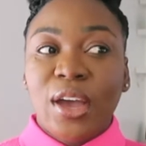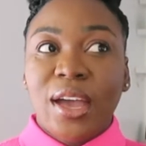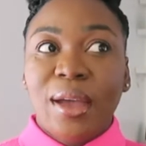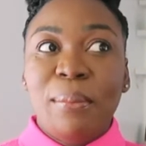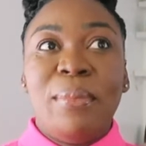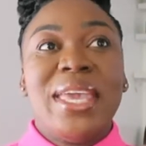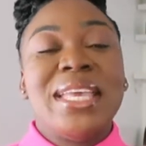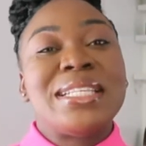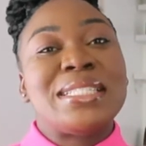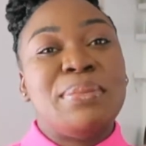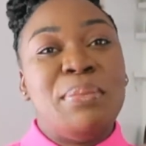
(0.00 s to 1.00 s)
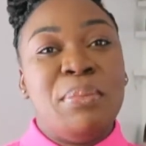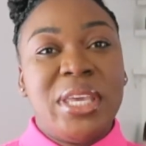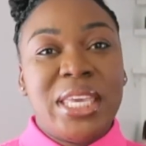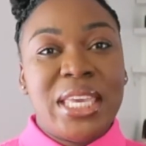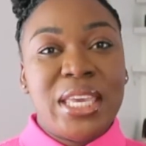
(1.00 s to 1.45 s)
makes
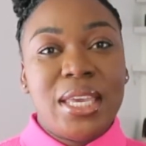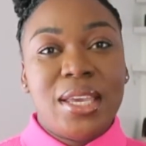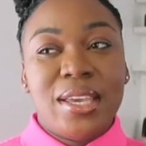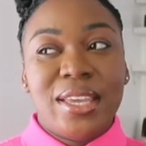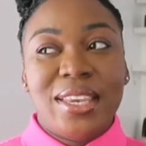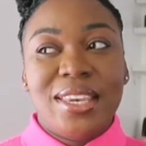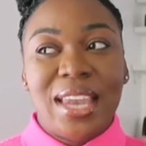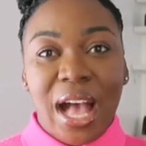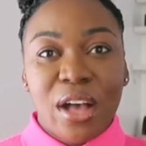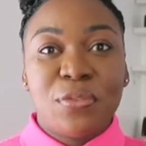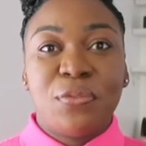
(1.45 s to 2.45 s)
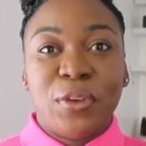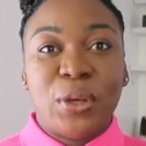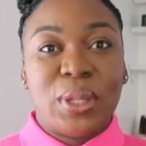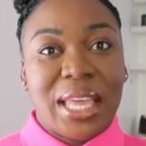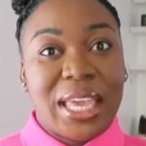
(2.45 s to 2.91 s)
me not
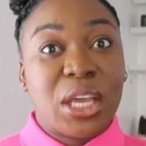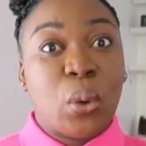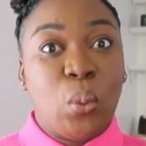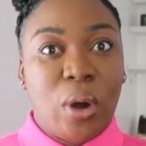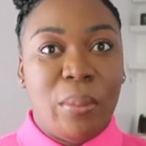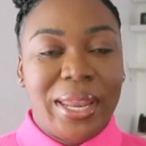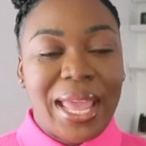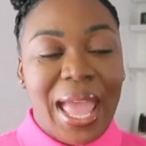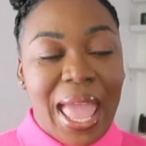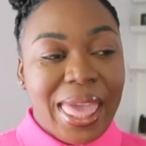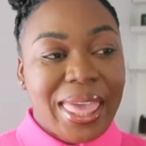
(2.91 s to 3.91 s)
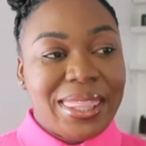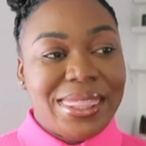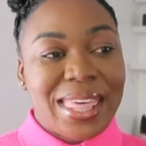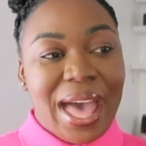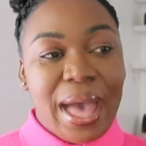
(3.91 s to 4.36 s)
feel like a woman,
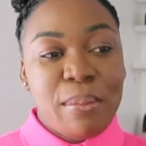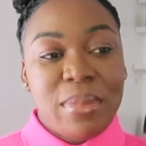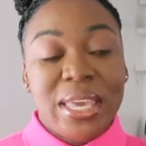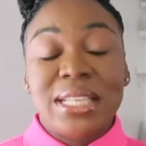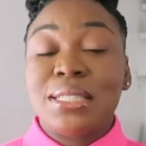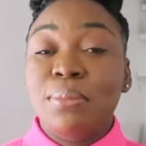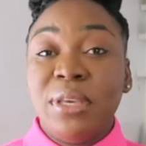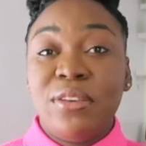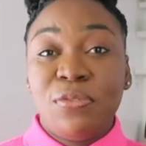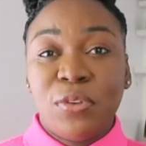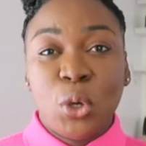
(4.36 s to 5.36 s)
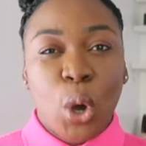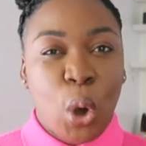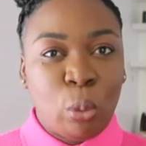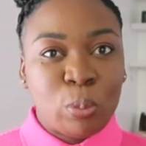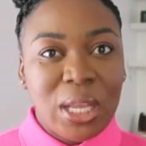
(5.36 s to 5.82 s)
and that makes me feel
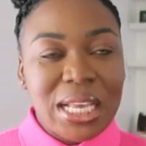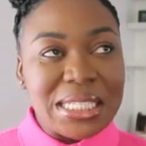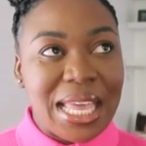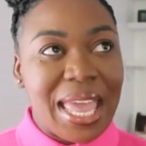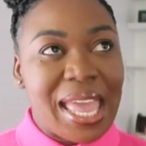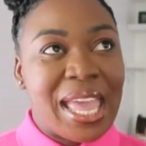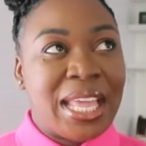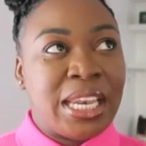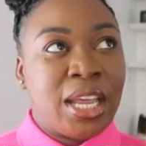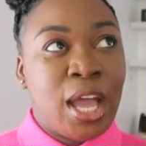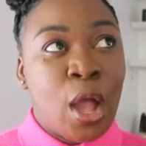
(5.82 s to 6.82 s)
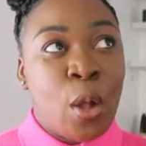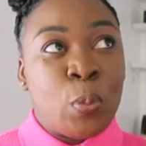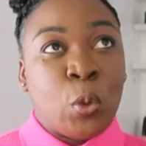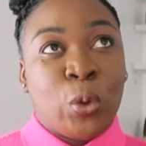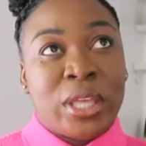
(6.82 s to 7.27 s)
hopeless. And
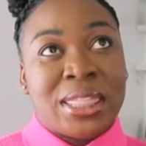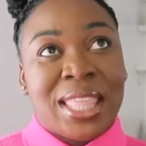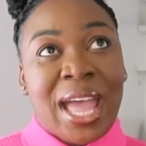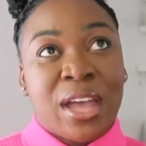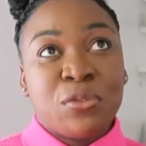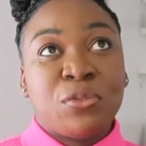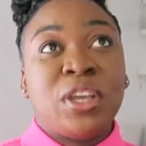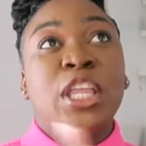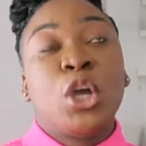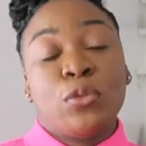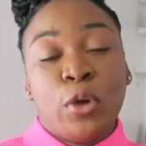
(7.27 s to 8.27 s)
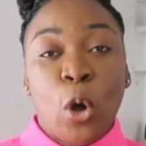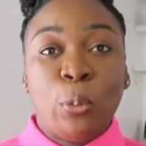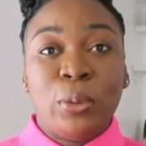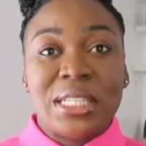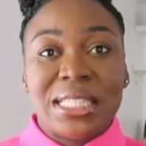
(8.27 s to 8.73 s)
with that feeling of
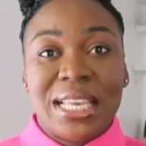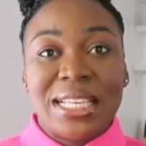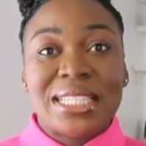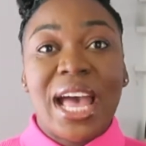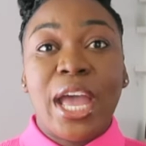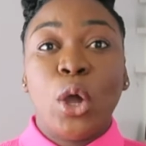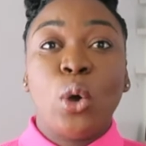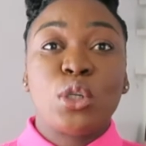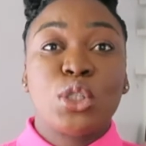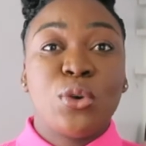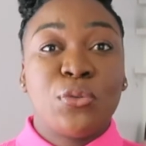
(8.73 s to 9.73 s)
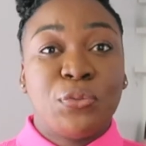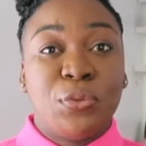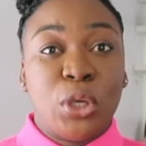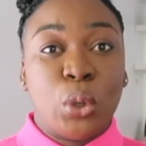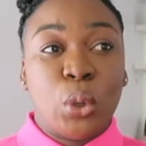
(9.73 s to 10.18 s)
hopelessness, I also
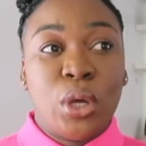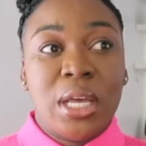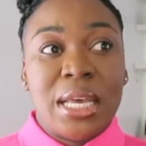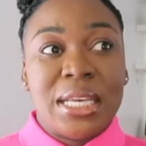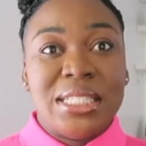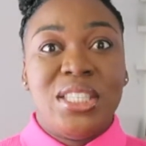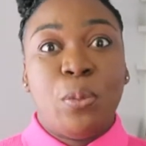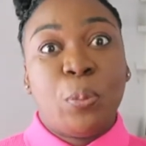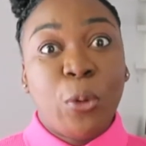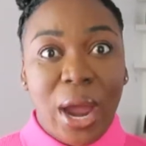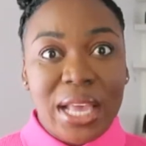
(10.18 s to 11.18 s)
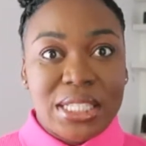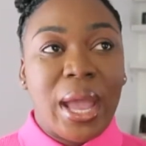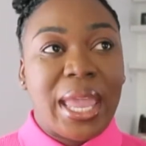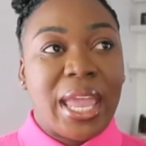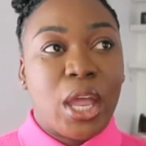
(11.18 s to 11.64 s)
feel depressed,
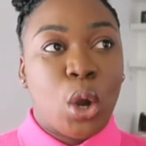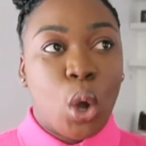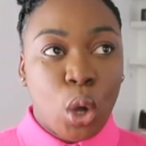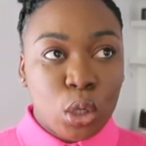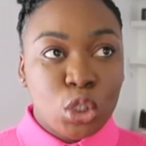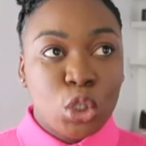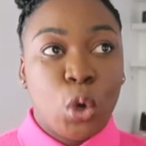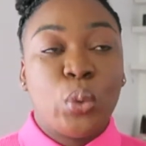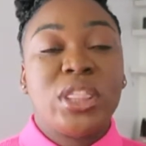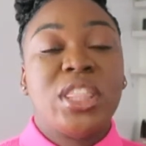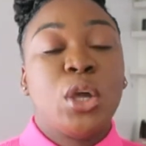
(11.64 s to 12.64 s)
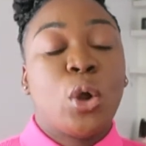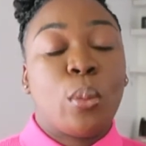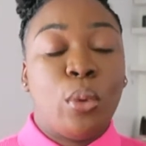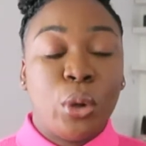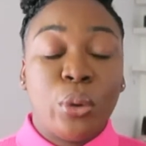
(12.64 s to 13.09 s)
and also with the
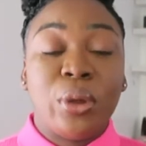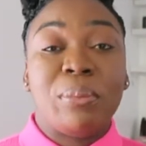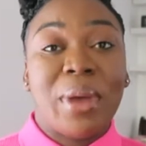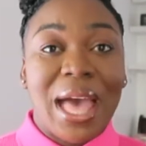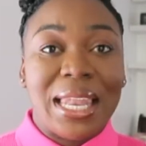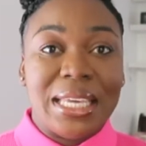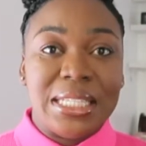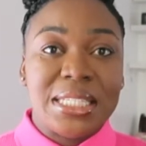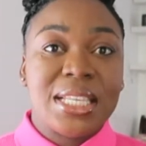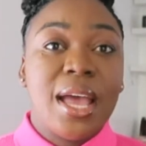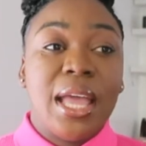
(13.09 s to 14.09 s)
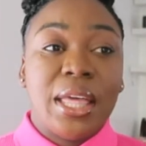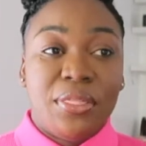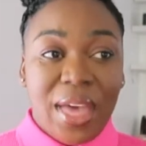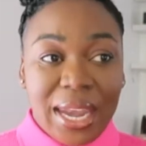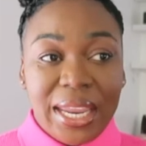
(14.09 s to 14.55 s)
hormonal imbalance,
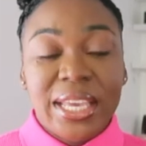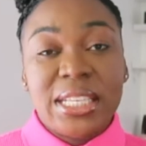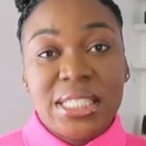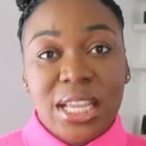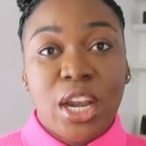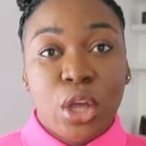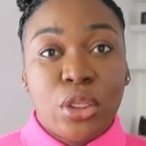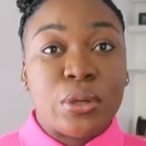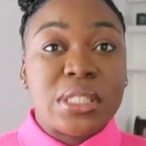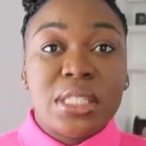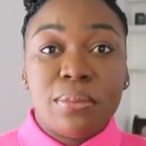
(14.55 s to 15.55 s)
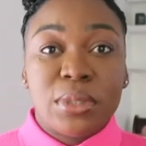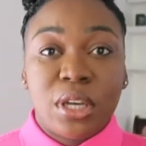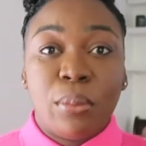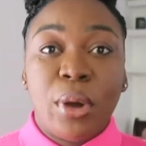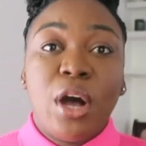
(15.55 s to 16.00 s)
that is another
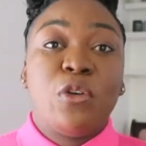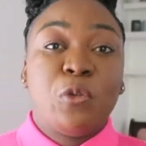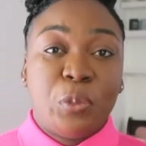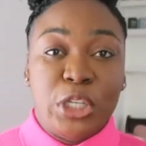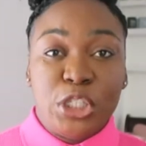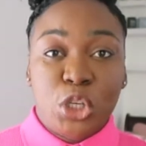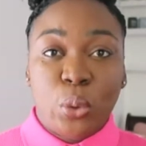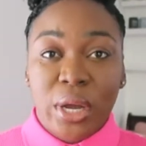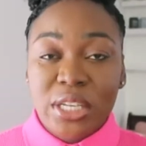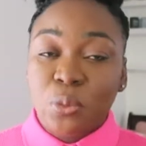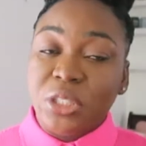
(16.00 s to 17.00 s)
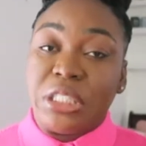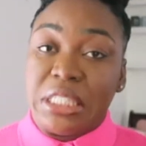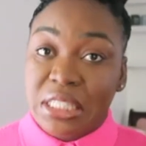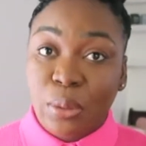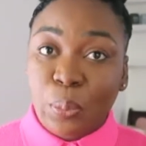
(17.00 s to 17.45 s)
symptom of PCOS, which
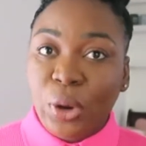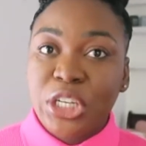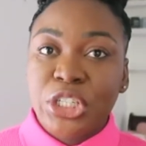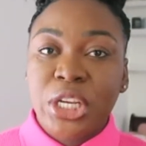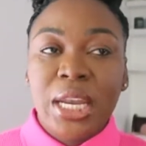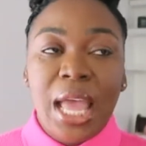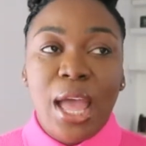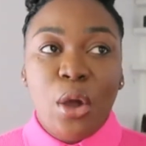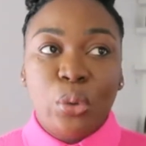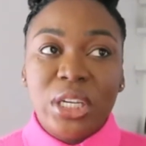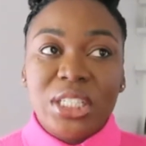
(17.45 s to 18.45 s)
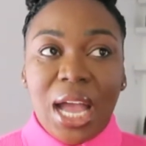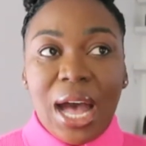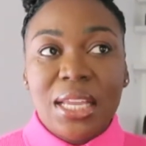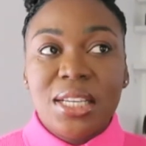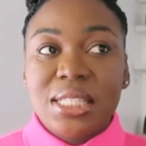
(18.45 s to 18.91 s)
is depression, which
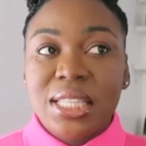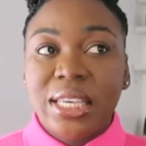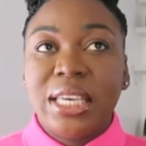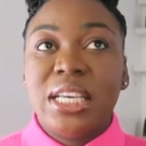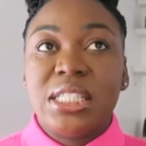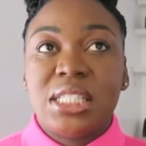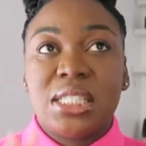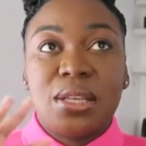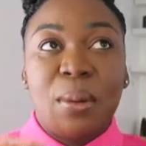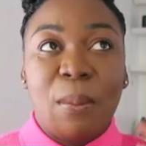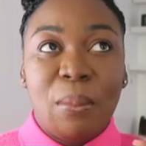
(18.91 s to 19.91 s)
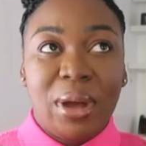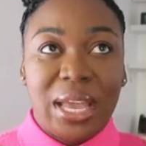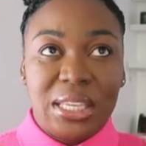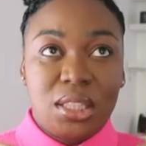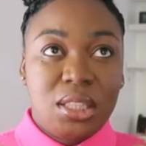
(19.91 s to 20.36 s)
honestly is
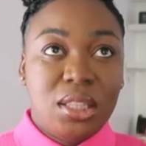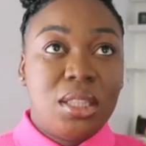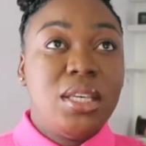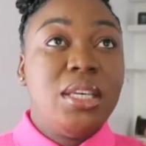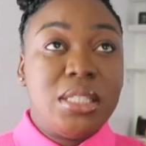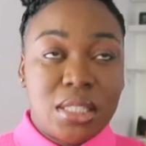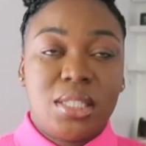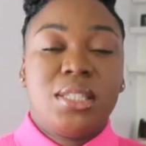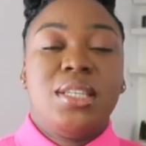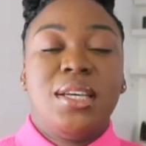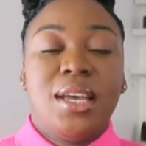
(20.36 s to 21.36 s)
my least